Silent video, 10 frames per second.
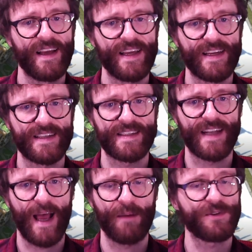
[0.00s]
He is
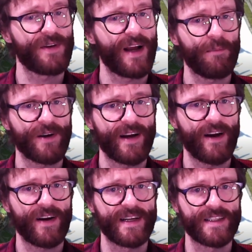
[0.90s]
an absolute hyper
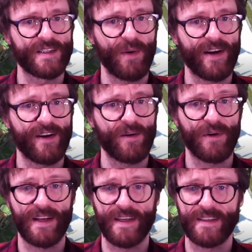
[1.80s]
carry in Spider,
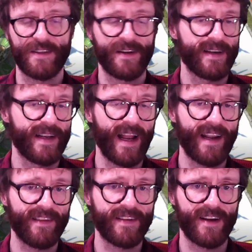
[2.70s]
but he is good in
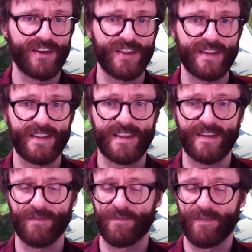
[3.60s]
any of the dungeons. He's a